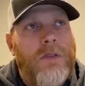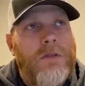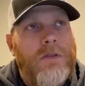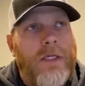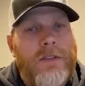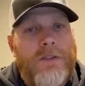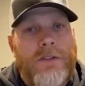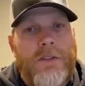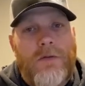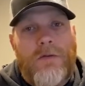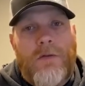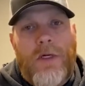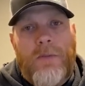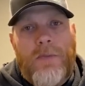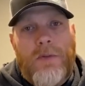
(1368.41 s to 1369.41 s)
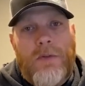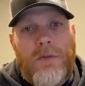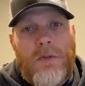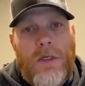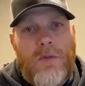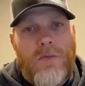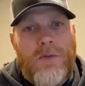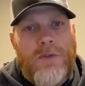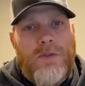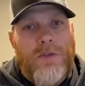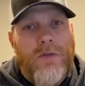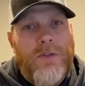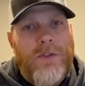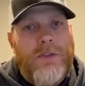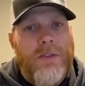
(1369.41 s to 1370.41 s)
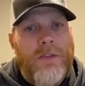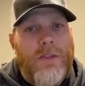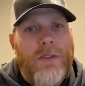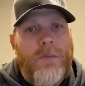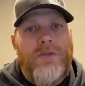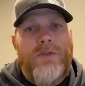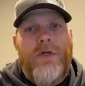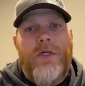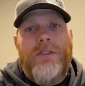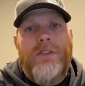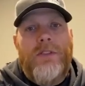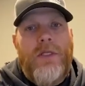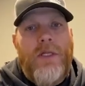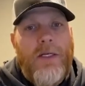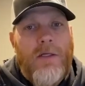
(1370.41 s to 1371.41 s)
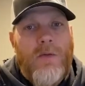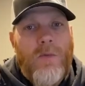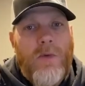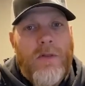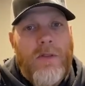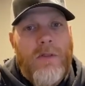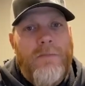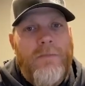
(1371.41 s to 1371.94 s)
Techniseal rep, which showed this in a demonstration that I did with him